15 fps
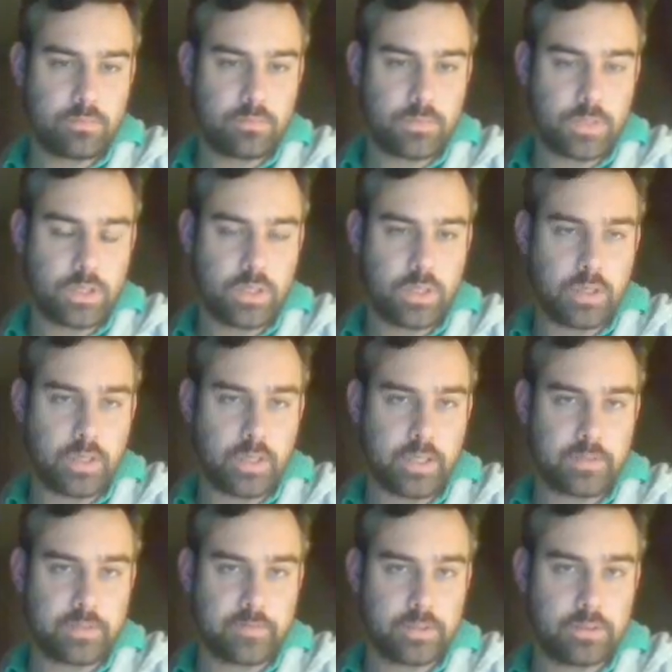Yeah, that's
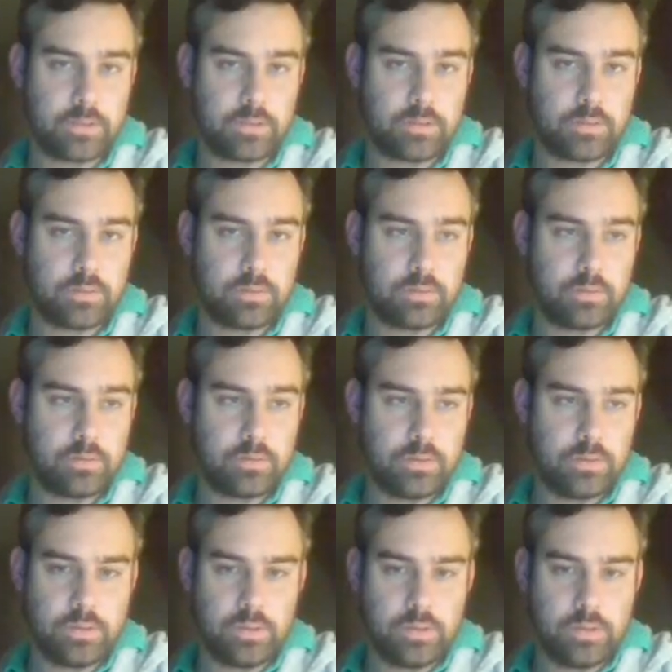fine.
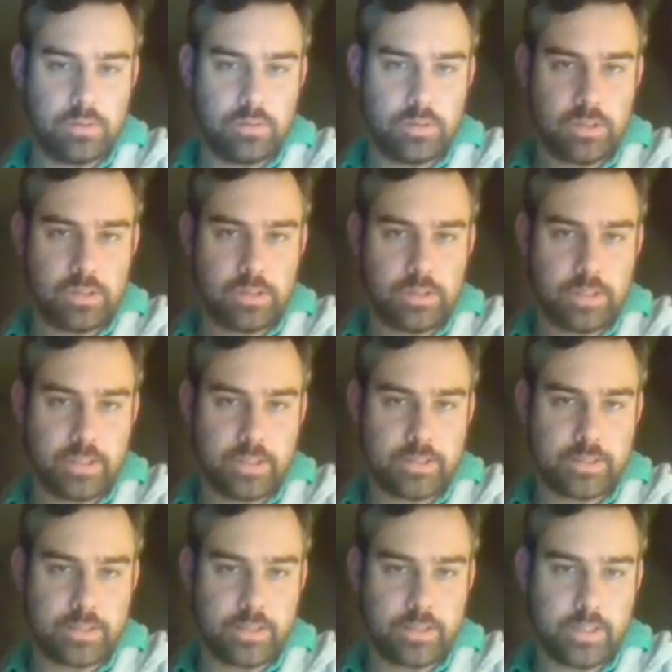Well,
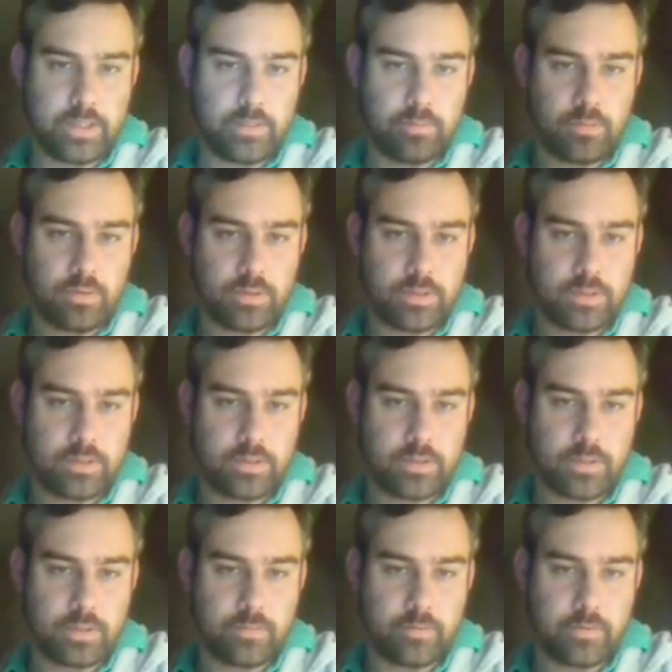let's Lightning Bolt
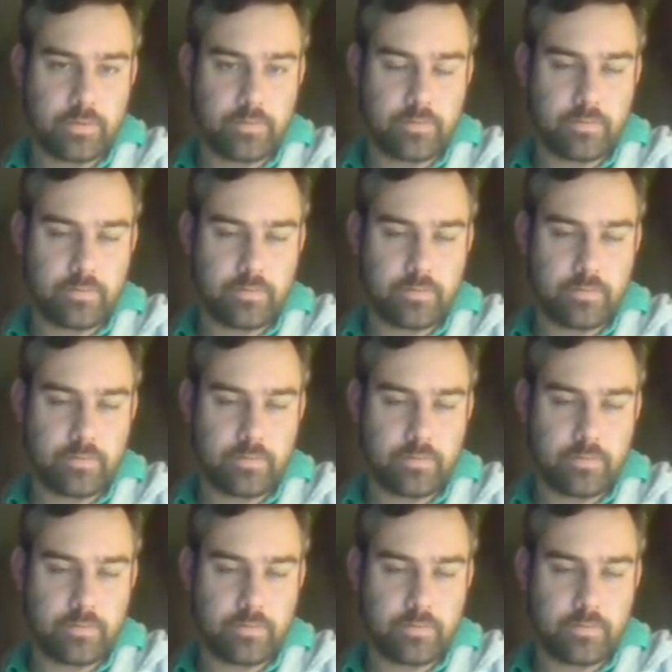Tarmogoyf,